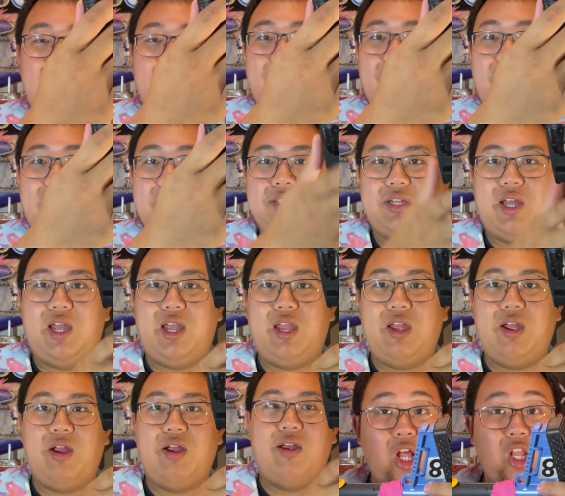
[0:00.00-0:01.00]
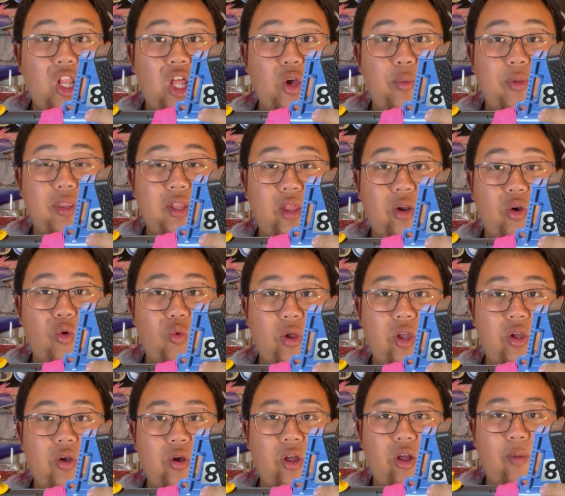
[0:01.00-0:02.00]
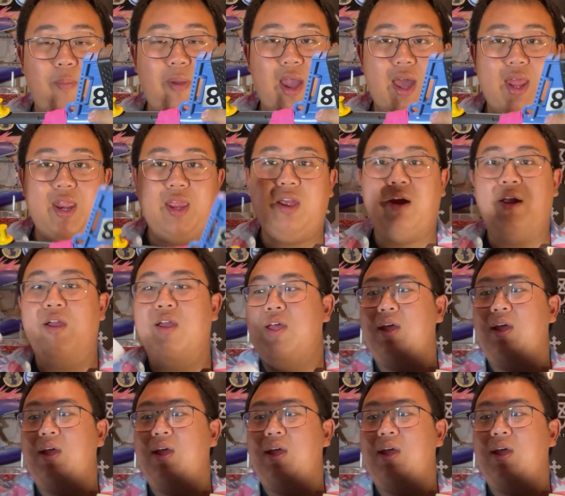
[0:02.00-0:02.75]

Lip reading: flashlight here, along with the little recoil pad here.